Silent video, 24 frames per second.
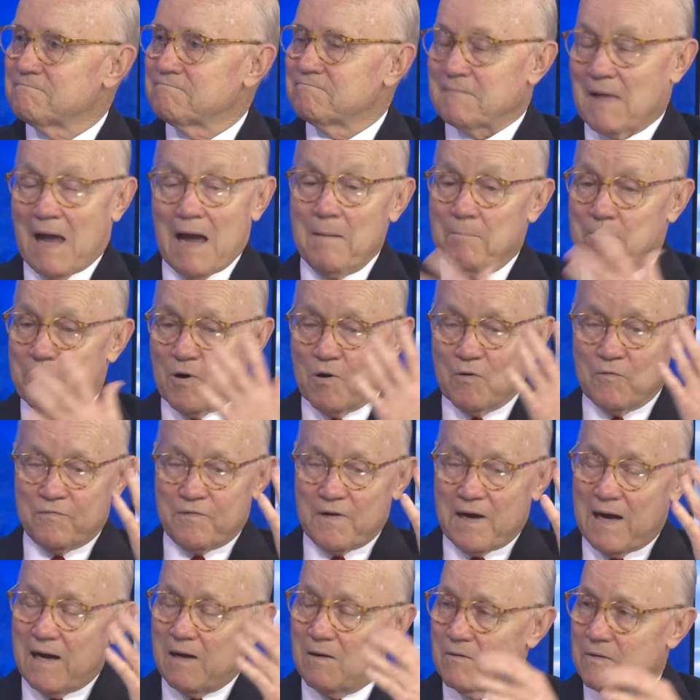I
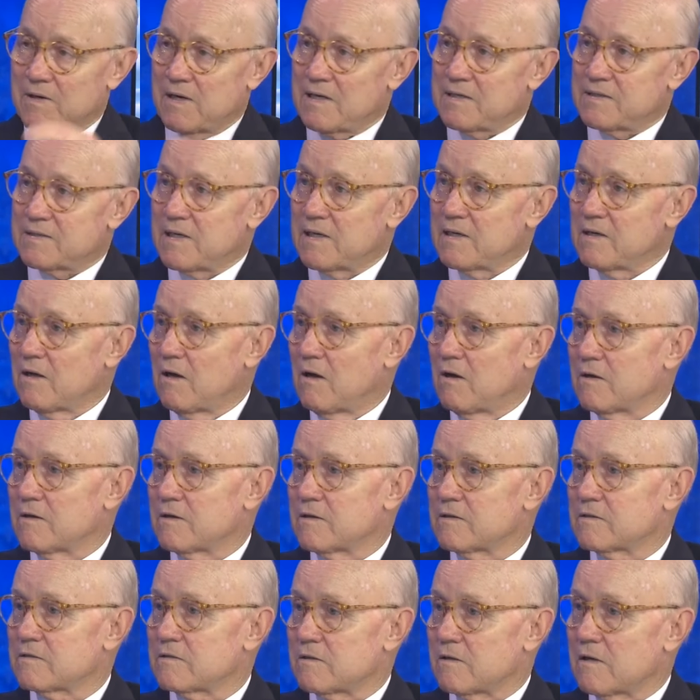profile when I say
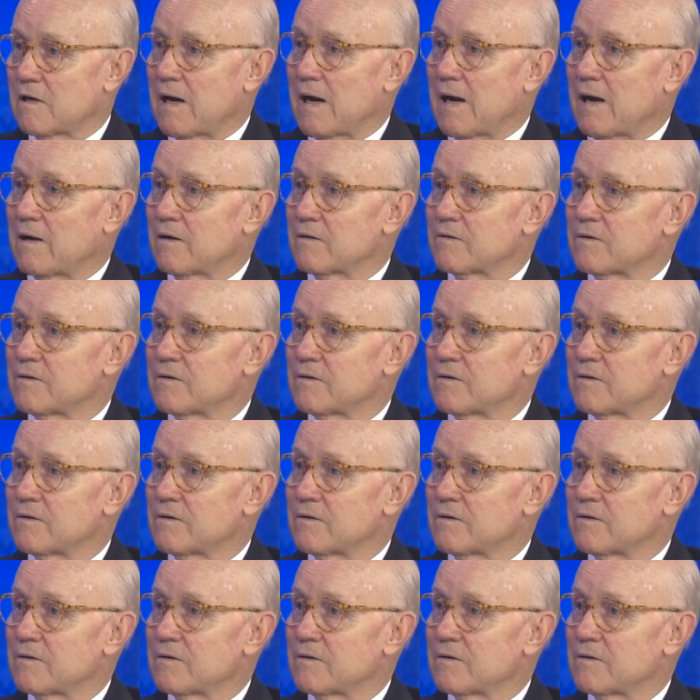lawyers are out